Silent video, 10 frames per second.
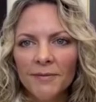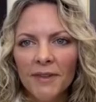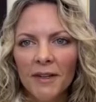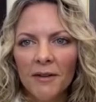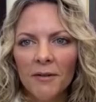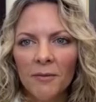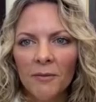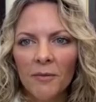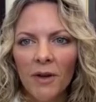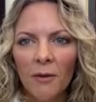And
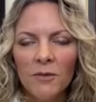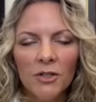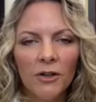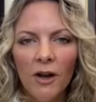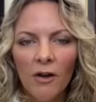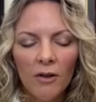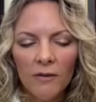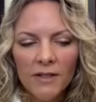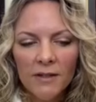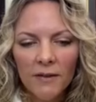I'm sure all of
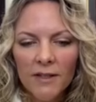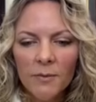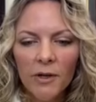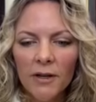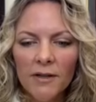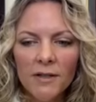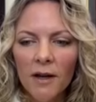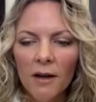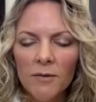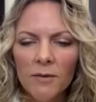us have experienced
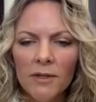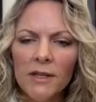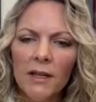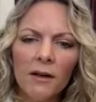times where it's like,